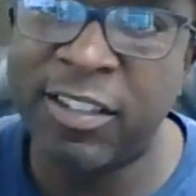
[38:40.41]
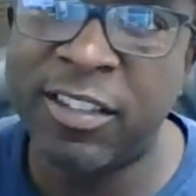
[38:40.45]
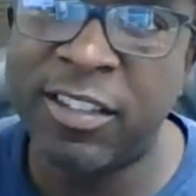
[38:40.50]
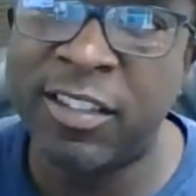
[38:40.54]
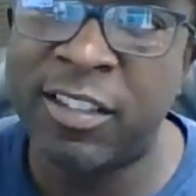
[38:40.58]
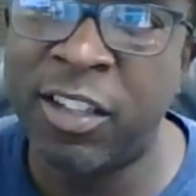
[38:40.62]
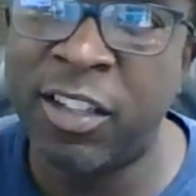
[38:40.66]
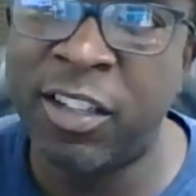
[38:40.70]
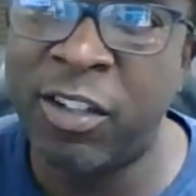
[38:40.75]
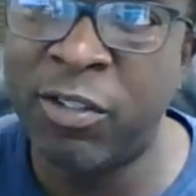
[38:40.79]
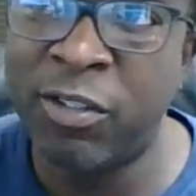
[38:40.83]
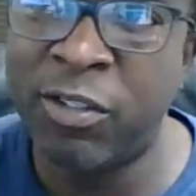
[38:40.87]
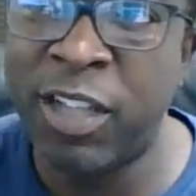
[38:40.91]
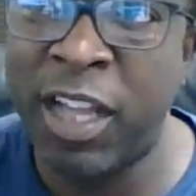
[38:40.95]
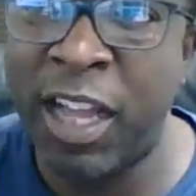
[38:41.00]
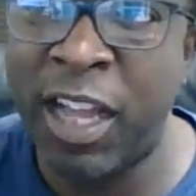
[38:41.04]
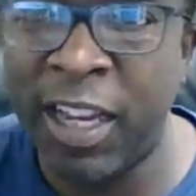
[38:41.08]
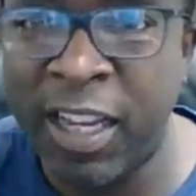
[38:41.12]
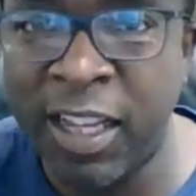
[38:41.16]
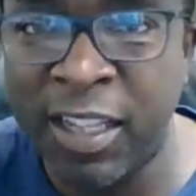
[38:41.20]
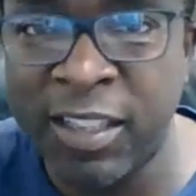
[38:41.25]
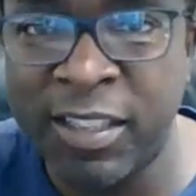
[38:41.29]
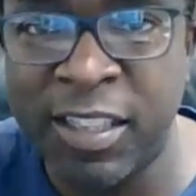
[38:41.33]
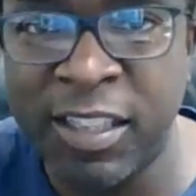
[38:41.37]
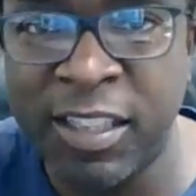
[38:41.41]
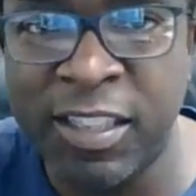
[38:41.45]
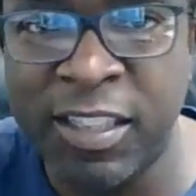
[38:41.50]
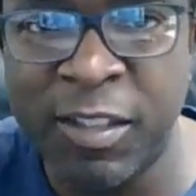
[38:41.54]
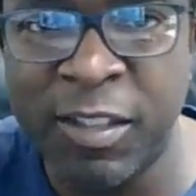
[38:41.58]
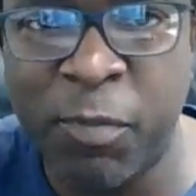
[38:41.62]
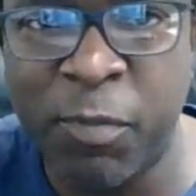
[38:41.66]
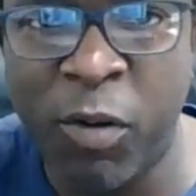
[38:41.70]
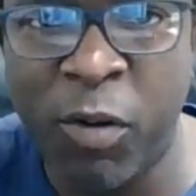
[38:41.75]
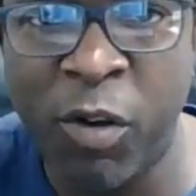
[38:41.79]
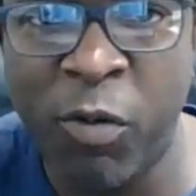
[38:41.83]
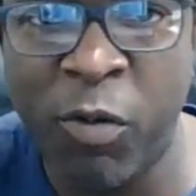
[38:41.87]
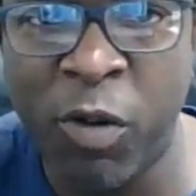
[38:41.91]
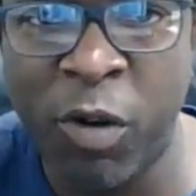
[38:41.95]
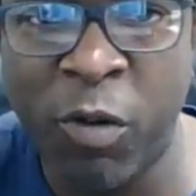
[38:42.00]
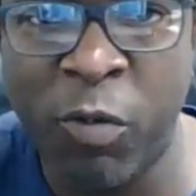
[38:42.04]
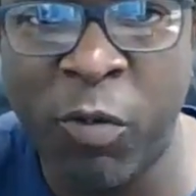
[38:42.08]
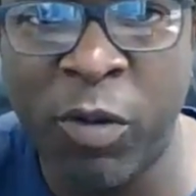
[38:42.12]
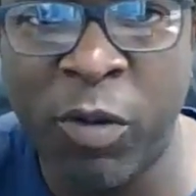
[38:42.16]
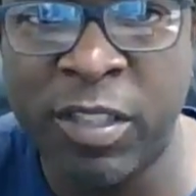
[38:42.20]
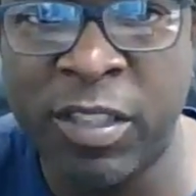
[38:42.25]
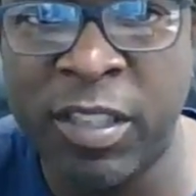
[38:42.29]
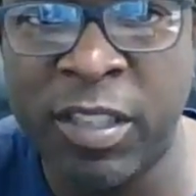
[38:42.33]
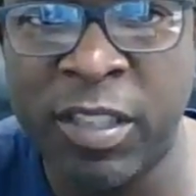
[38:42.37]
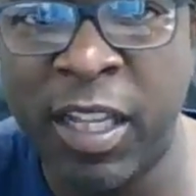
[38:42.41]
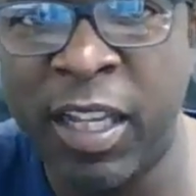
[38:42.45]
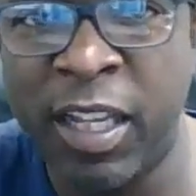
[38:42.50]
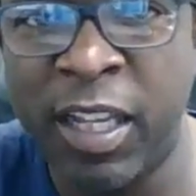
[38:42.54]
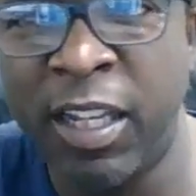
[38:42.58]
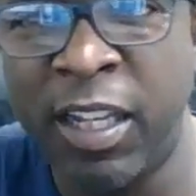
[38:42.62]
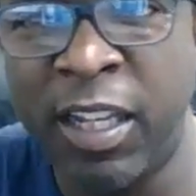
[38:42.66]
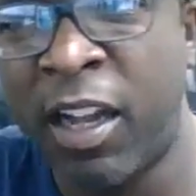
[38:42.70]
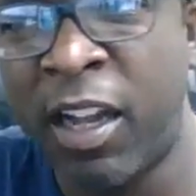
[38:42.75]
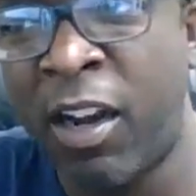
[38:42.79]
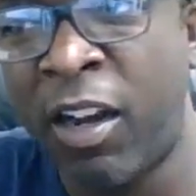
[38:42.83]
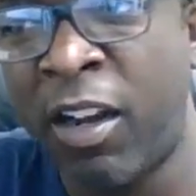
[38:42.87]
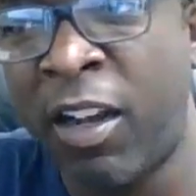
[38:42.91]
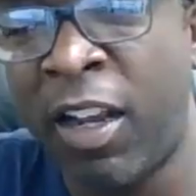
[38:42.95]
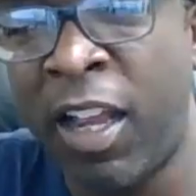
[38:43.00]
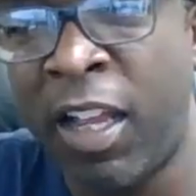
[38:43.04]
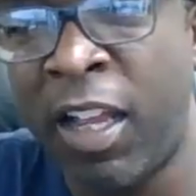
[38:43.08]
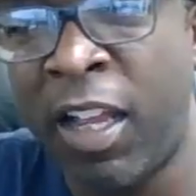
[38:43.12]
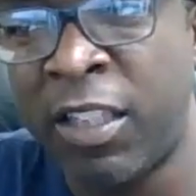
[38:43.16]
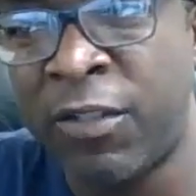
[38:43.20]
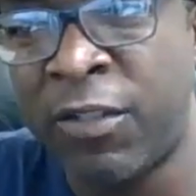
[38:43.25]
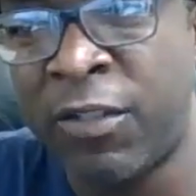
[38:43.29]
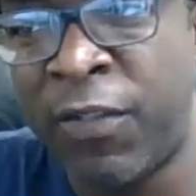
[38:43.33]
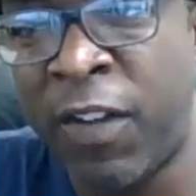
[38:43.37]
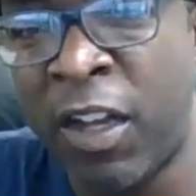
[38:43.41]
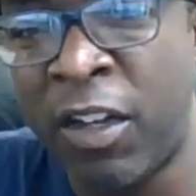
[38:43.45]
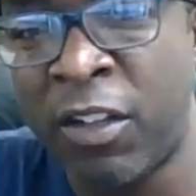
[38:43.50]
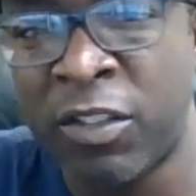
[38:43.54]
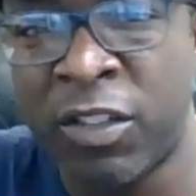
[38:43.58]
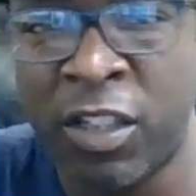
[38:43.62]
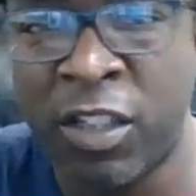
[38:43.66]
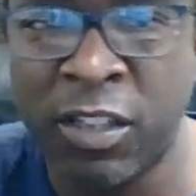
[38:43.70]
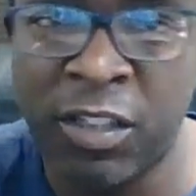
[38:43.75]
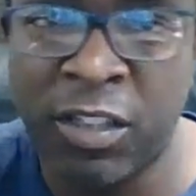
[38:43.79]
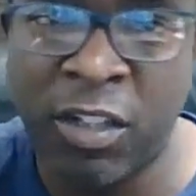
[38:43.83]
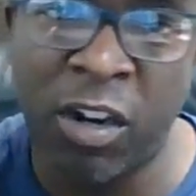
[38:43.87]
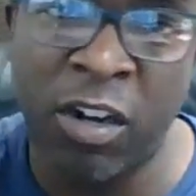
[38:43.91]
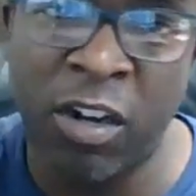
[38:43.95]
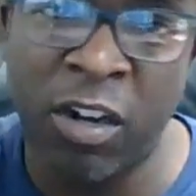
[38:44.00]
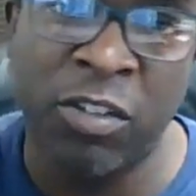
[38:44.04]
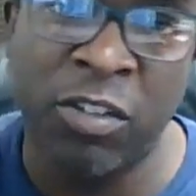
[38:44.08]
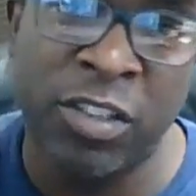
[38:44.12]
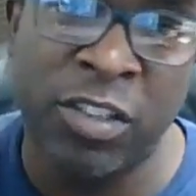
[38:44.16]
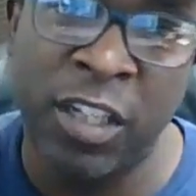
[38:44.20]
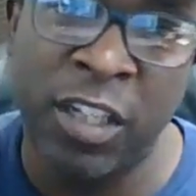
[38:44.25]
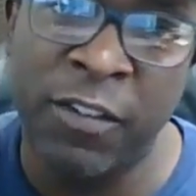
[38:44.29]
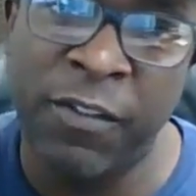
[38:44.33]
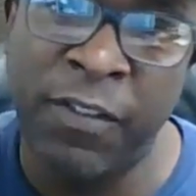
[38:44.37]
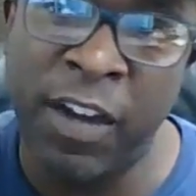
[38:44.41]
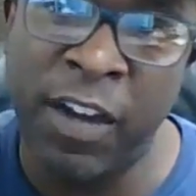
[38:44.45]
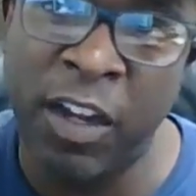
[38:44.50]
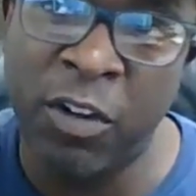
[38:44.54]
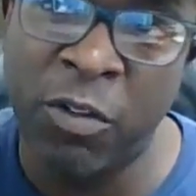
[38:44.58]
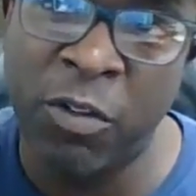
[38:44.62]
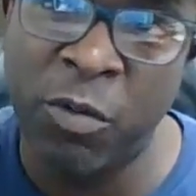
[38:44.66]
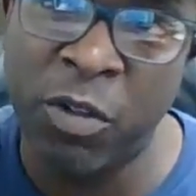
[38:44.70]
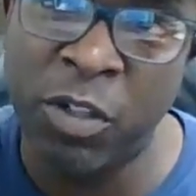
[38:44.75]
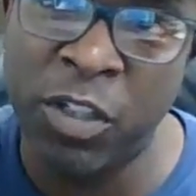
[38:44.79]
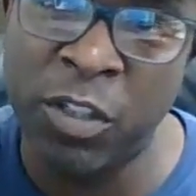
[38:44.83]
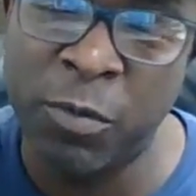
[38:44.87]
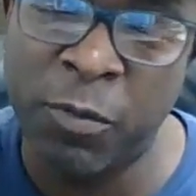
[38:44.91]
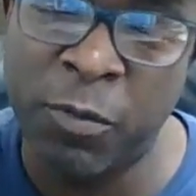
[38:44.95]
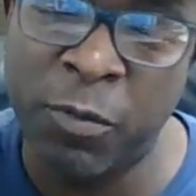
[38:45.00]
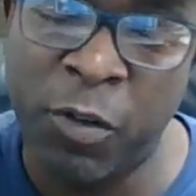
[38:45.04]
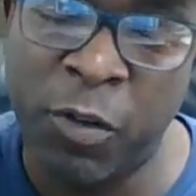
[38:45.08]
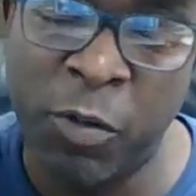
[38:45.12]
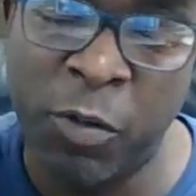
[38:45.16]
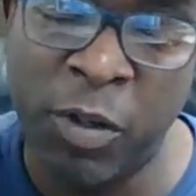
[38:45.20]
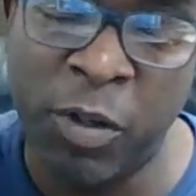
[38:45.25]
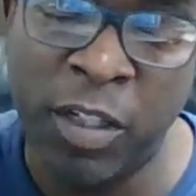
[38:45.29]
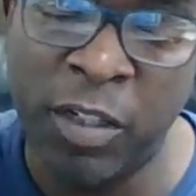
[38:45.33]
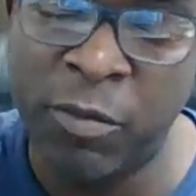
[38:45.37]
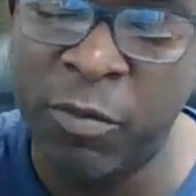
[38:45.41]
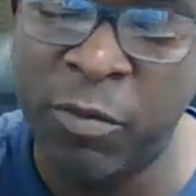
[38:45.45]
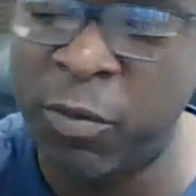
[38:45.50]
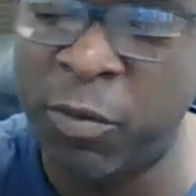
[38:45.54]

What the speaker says: So I guess this is the point where we say our last final thoughts. Carlos, any final words before we